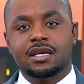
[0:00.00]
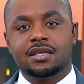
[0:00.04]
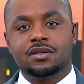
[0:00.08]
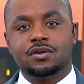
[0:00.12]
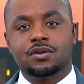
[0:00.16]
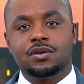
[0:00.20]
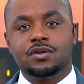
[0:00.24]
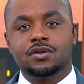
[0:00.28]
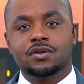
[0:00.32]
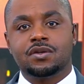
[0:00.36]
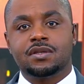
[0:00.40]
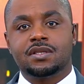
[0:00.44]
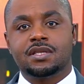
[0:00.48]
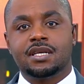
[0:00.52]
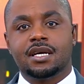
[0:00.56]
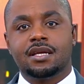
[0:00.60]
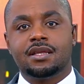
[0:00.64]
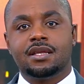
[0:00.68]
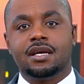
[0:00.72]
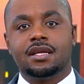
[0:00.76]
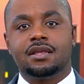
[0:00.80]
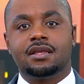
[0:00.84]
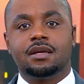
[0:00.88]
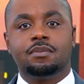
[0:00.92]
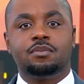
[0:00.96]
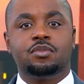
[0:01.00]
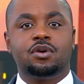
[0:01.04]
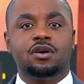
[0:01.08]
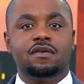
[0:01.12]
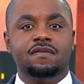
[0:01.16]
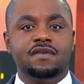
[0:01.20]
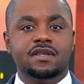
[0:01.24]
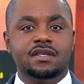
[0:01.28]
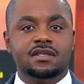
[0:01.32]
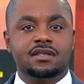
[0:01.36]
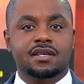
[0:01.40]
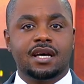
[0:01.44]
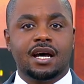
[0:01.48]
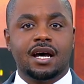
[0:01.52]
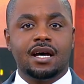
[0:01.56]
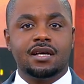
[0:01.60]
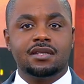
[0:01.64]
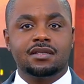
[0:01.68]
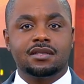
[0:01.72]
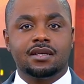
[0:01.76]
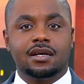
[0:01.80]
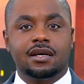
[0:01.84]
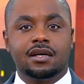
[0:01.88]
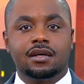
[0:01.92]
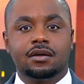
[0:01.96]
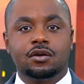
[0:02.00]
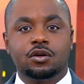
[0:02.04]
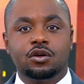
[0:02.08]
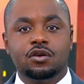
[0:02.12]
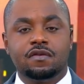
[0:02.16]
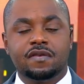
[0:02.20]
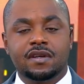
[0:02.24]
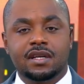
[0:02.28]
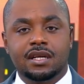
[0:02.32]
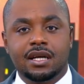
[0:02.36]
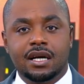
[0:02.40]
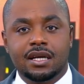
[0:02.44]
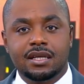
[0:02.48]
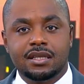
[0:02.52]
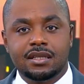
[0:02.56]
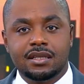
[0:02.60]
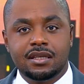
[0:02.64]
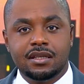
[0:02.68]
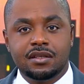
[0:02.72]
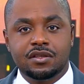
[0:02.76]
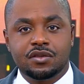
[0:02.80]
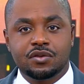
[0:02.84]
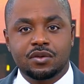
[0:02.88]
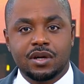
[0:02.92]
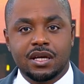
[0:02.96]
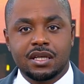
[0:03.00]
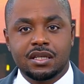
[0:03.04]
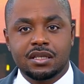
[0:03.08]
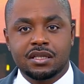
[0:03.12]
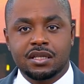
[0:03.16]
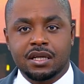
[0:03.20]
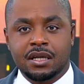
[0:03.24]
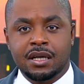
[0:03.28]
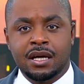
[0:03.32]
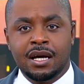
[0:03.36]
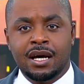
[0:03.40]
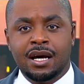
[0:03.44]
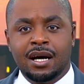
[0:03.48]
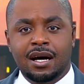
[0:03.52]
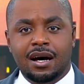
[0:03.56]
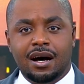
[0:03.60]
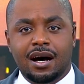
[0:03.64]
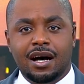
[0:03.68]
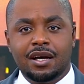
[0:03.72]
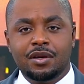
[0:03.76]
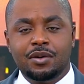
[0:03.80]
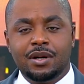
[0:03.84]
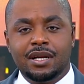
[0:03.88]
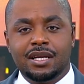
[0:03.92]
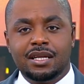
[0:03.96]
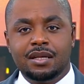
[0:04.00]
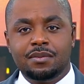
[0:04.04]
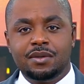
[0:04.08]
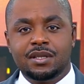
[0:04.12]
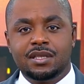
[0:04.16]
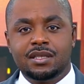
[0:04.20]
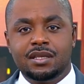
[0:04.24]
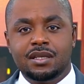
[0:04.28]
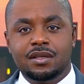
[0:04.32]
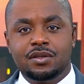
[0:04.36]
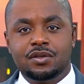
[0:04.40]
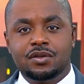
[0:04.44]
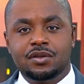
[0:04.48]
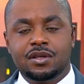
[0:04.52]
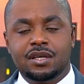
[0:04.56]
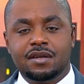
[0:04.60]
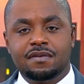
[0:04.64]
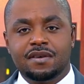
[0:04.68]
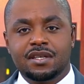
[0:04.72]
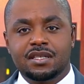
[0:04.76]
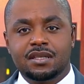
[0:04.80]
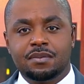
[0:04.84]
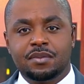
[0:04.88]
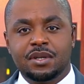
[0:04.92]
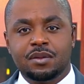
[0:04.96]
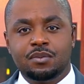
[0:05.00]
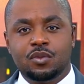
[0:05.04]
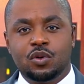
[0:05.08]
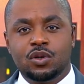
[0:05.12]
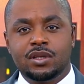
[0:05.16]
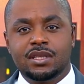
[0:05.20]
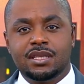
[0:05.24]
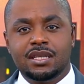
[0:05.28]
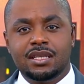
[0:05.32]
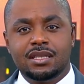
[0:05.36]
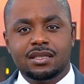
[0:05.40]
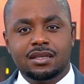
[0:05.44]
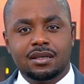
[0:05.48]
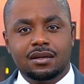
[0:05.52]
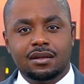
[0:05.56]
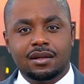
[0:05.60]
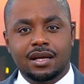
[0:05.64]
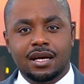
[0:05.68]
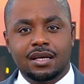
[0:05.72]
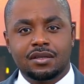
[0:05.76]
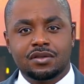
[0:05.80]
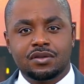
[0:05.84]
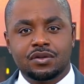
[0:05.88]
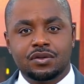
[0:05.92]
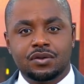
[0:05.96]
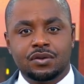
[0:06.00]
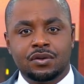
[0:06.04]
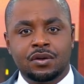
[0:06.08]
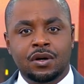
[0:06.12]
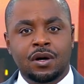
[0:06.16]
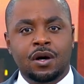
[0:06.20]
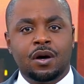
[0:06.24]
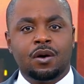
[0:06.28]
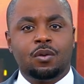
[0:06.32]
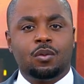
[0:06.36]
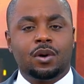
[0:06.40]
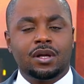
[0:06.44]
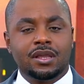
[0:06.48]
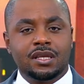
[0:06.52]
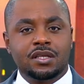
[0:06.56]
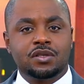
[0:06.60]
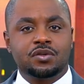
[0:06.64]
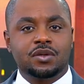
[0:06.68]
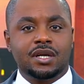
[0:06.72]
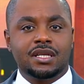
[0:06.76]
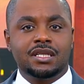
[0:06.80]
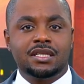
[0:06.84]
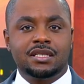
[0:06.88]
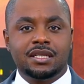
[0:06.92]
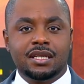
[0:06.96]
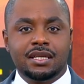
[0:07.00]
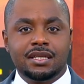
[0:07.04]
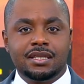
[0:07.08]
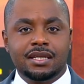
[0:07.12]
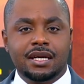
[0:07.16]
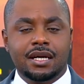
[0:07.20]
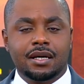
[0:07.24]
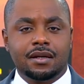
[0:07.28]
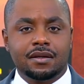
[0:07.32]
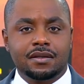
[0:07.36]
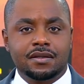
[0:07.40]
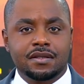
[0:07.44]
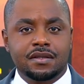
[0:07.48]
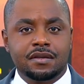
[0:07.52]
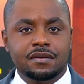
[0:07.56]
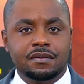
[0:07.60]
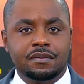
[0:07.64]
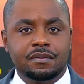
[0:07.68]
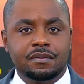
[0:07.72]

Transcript: has also said that the province has a COVID-19 strategy. Are you at liberty to give us a bit more detail as to what the strategy entails?